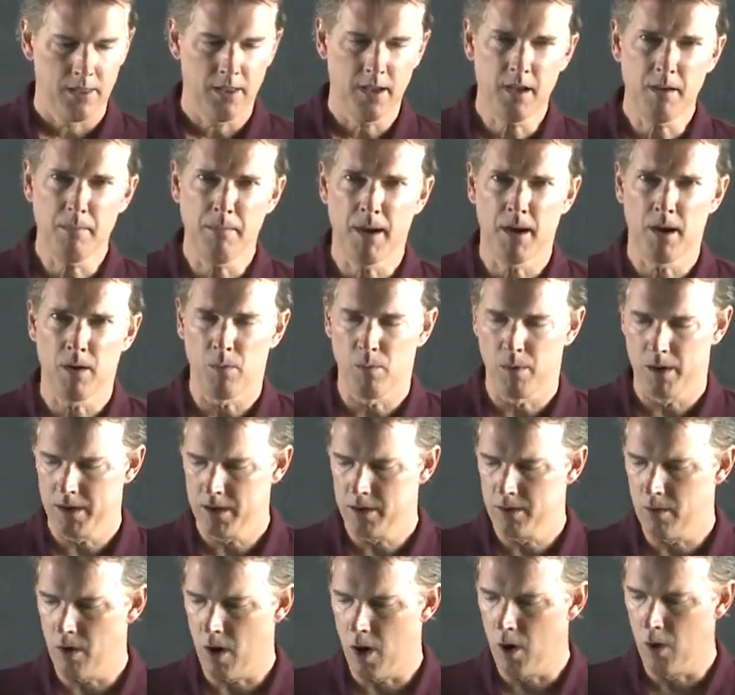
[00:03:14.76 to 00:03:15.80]
Think about
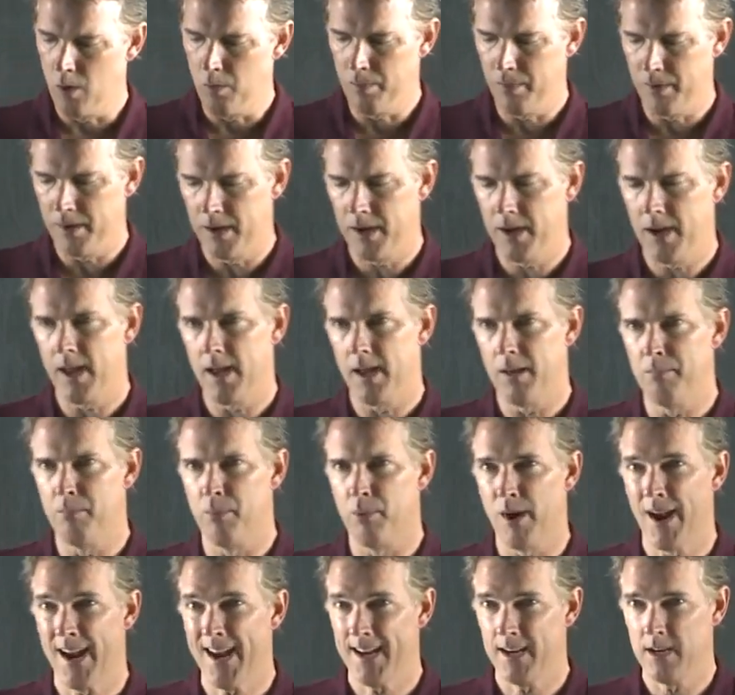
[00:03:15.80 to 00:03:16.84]
when you open a
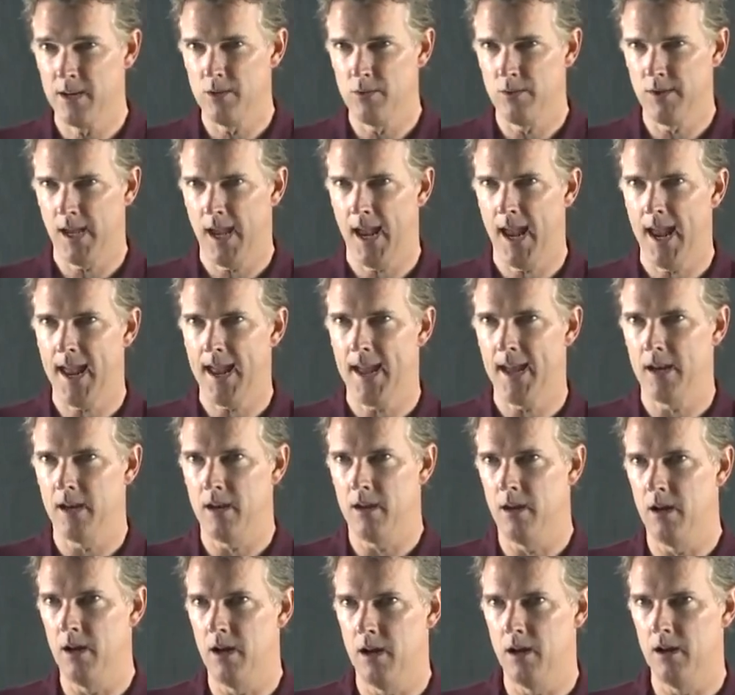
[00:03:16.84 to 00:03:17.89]
brand new can
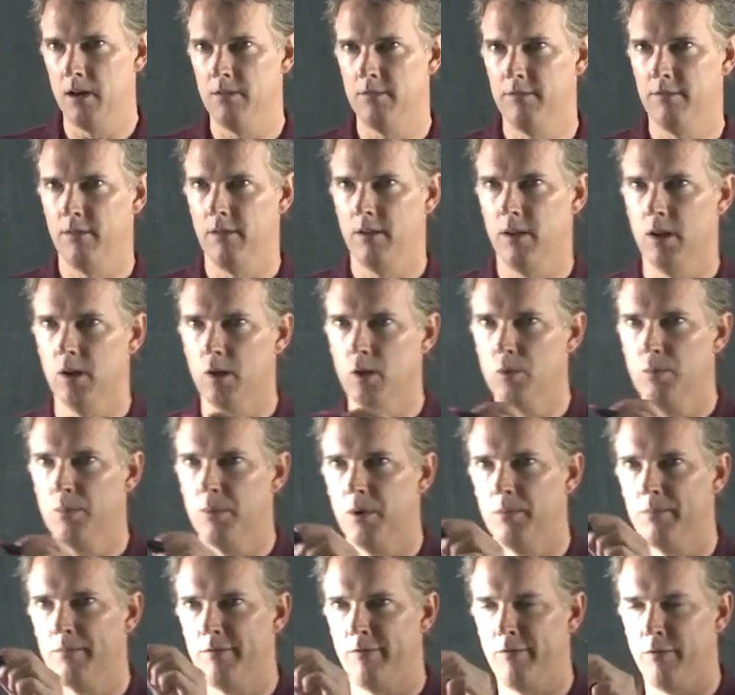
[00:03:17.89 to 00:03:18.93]
of
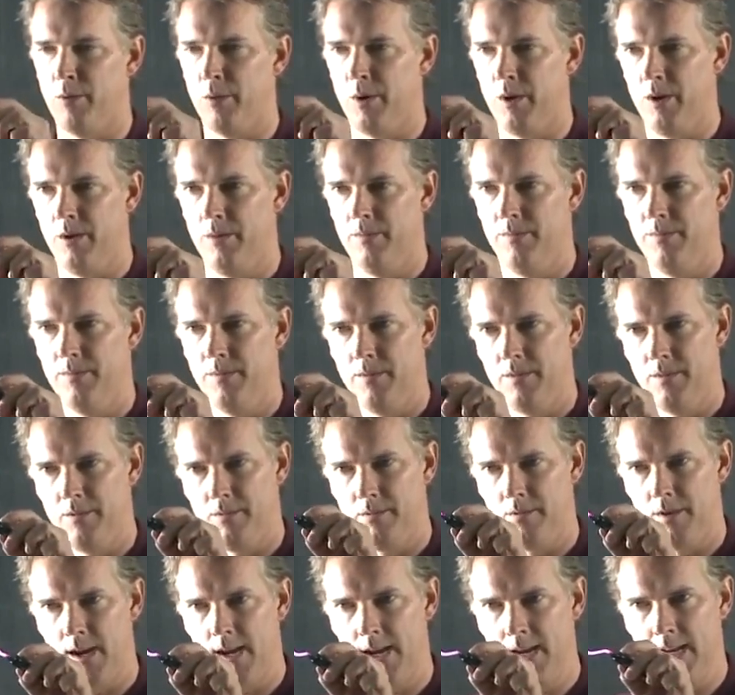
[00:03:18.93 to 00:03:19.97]
aluminum foil,
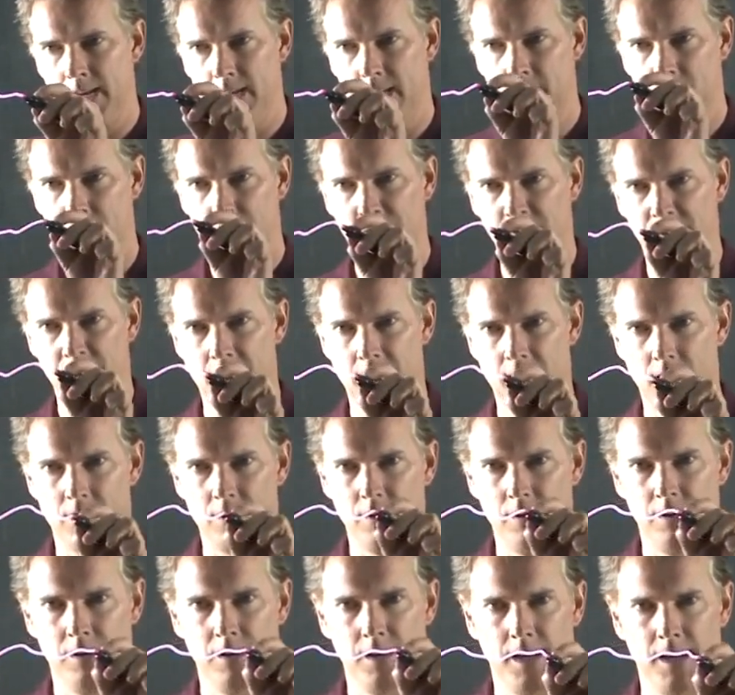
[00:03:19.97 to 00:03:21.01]
right? It comes
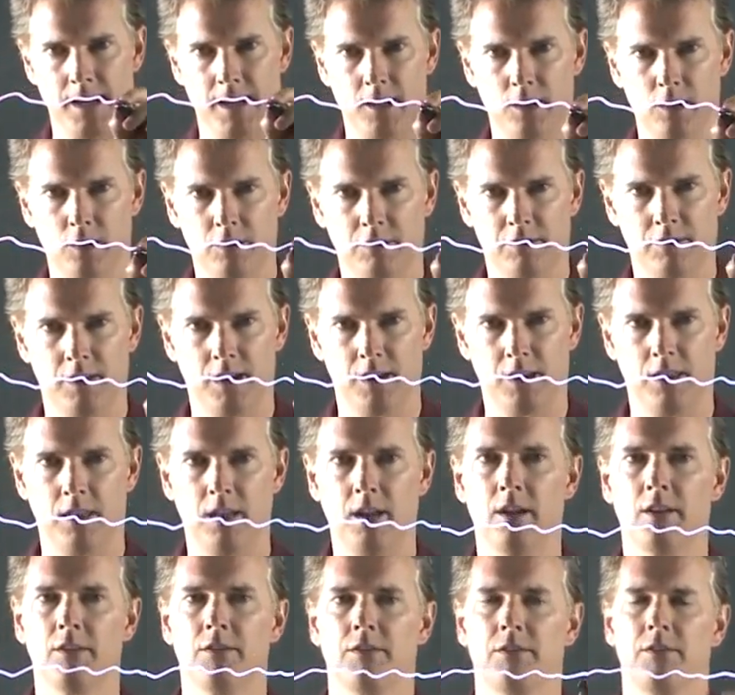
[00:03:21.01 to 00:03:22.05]
out and it looks like
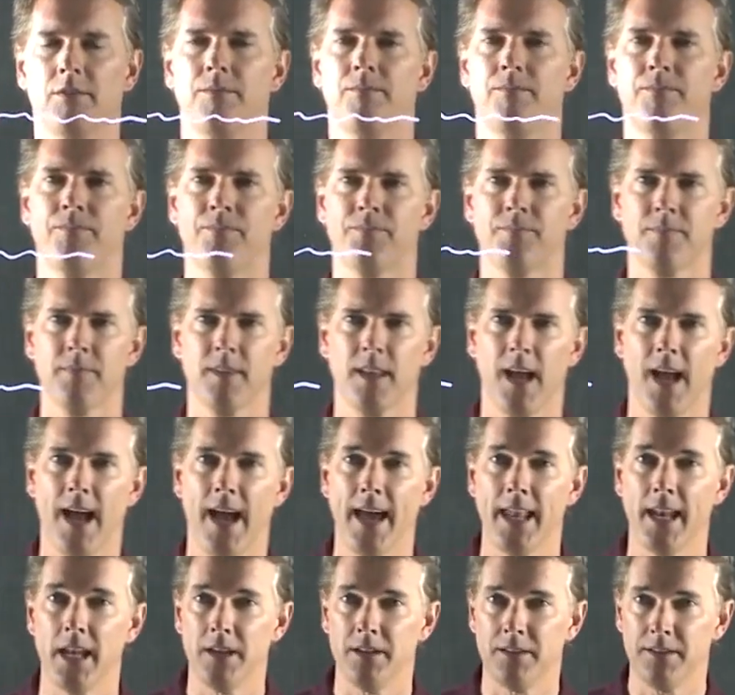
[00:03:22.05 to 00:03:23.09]
this.
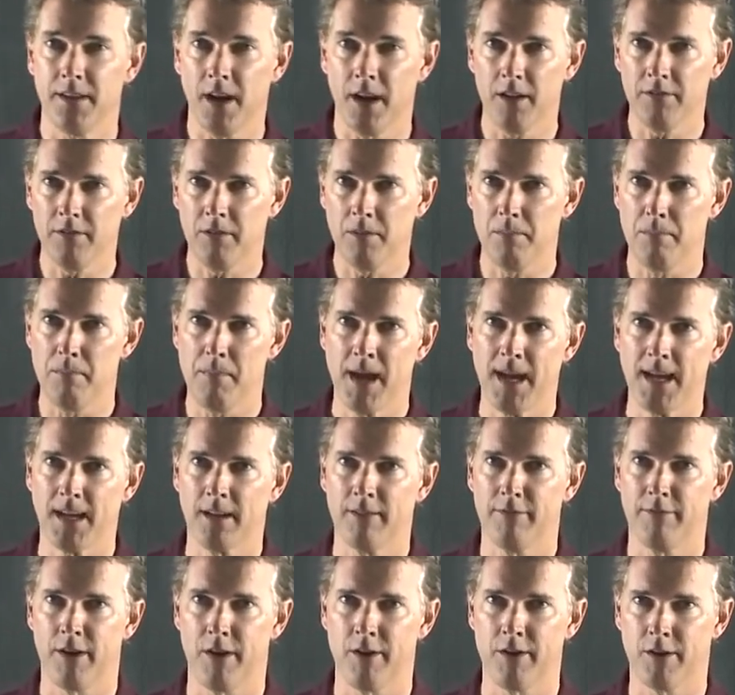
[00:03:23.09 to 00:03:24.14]
And it doesn't
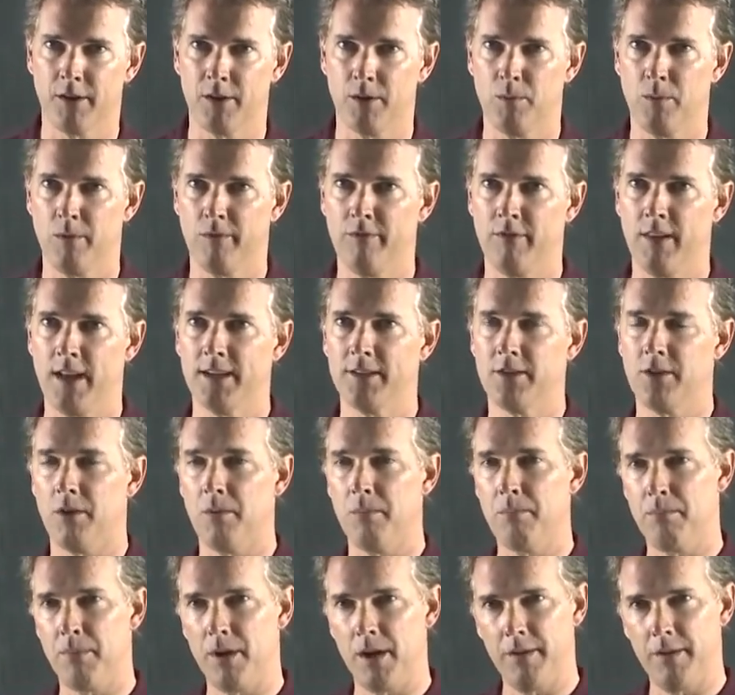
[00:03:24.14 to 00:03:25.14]
make a very good reflector.